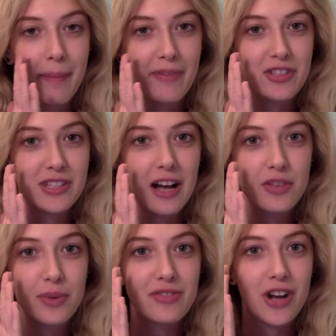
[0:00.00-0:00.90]
sound
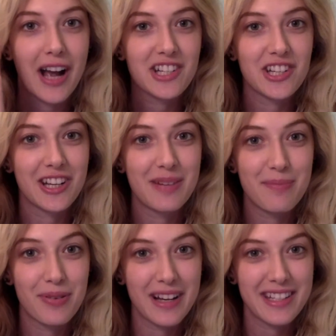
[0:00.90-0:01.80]
waves are actually
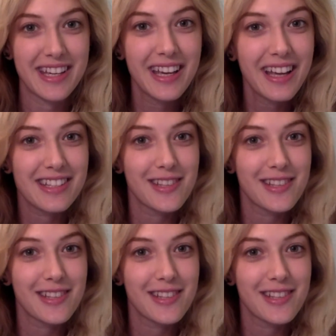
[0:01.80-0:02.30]
compressing as